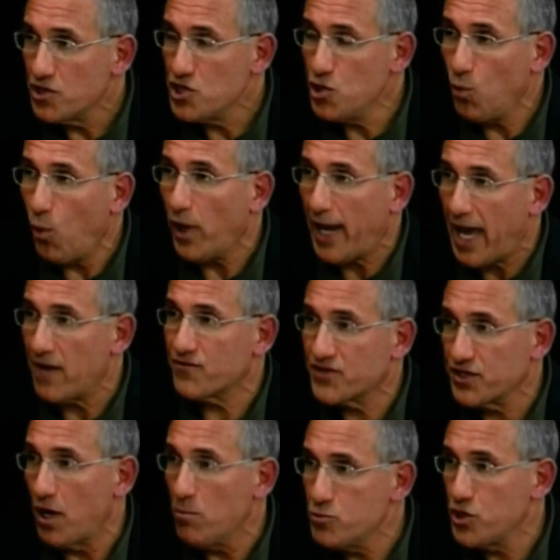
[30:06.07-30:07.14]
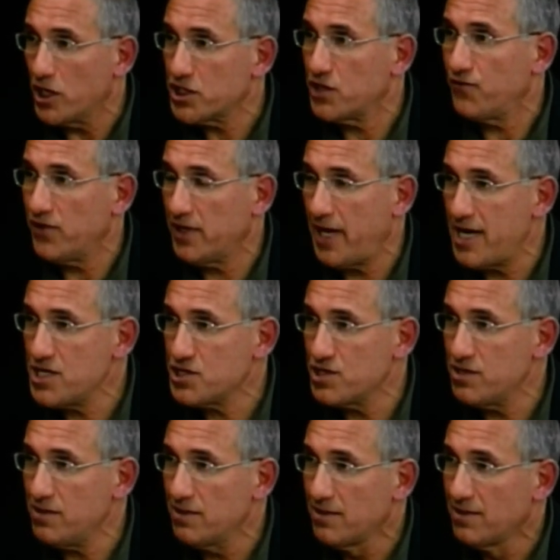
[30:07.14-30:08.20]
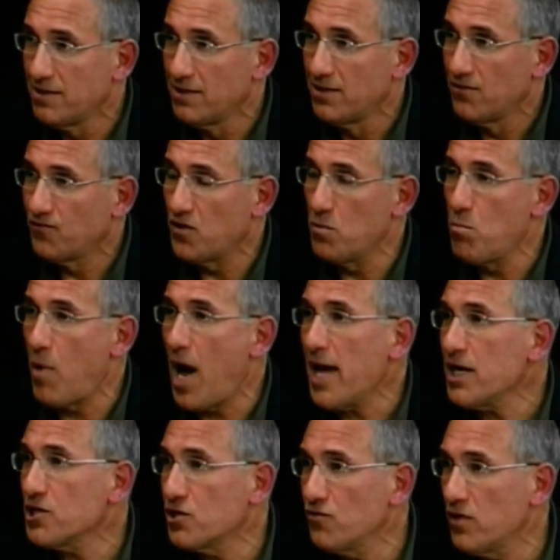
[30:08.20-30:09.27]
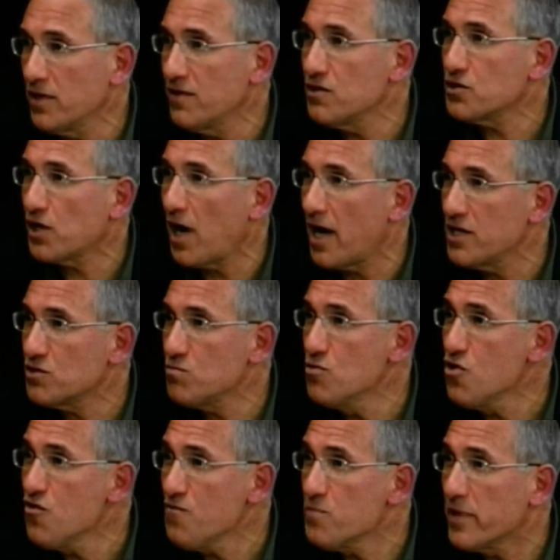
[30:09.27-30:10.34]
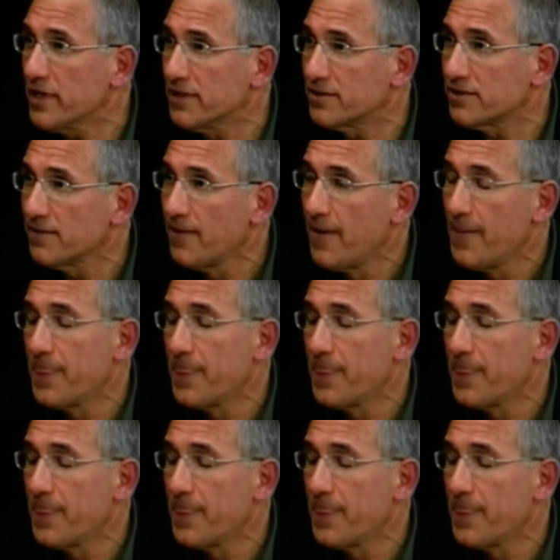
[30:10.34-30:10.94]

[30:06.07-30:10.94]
You ought to have some justification for monitoring this guy's movements.